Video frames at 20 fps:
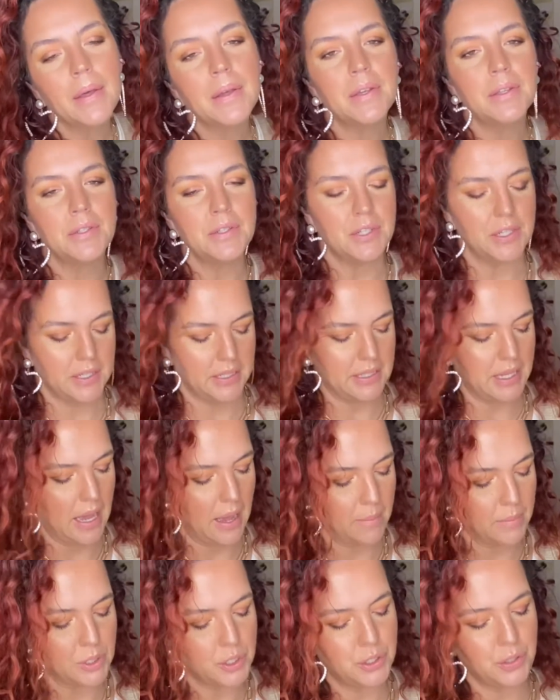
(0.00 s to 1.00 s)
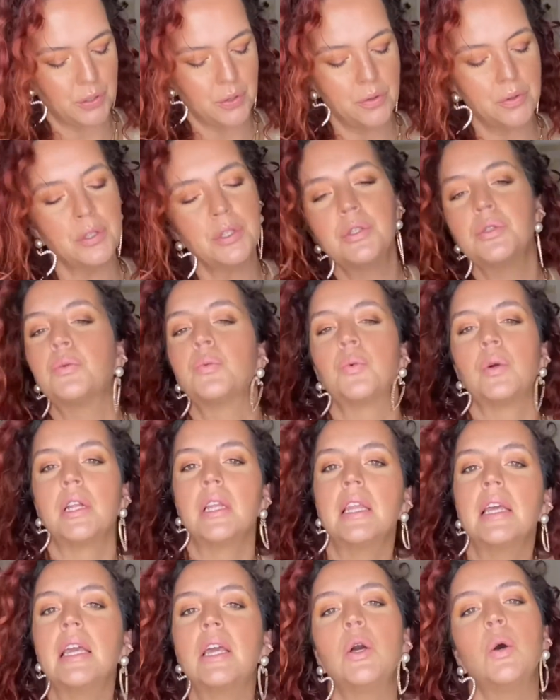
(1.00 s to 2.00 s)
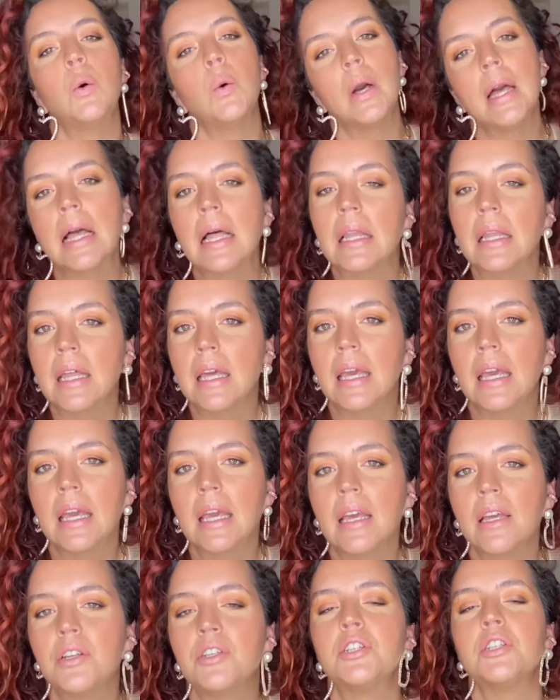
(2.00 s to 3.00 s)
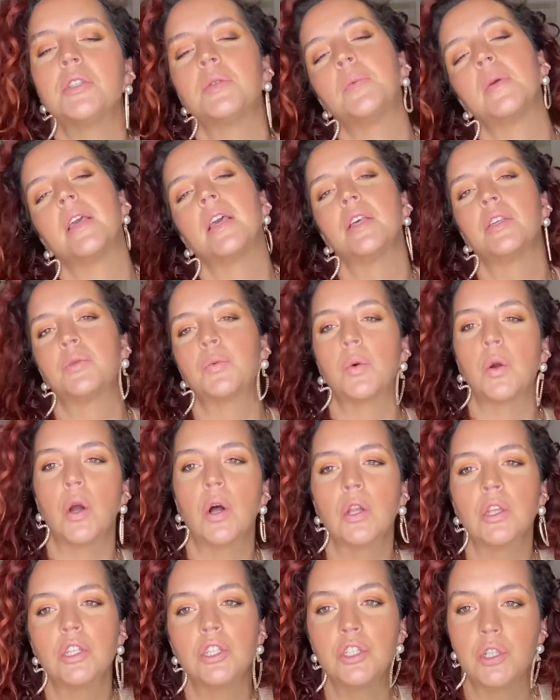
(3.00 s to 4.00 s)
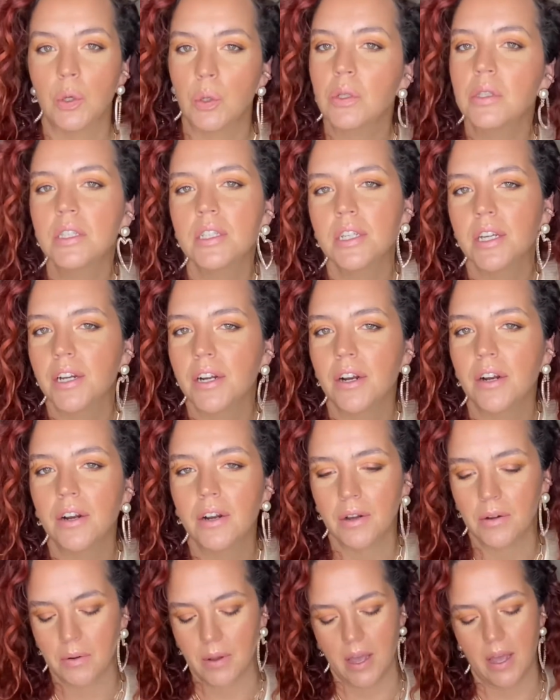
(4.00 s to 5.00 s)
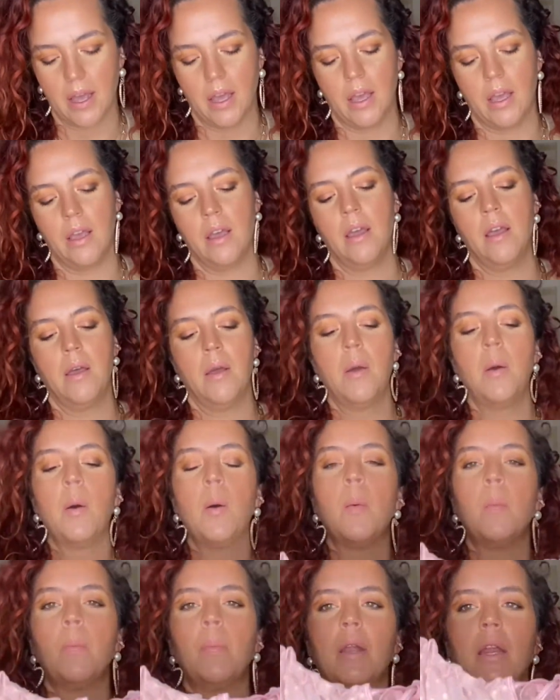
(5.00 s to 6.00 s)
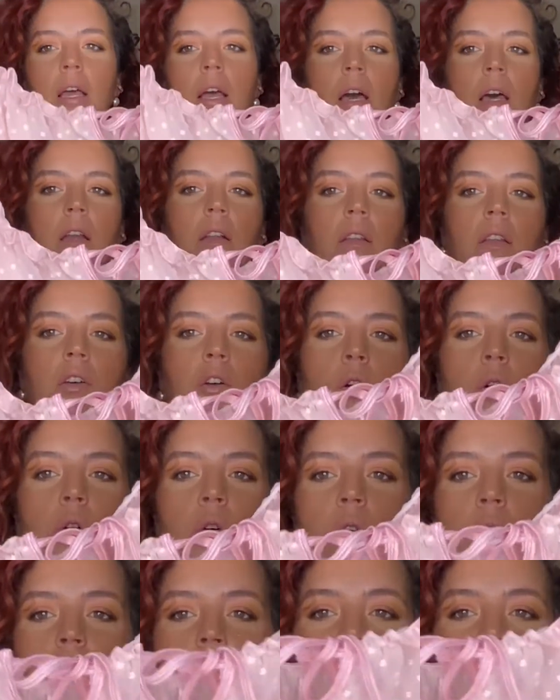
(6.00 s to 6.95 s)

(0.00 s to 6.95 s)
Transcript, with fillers: just, I'm gonna show you this really quickly just because we're all adults here, okay? But I got a little,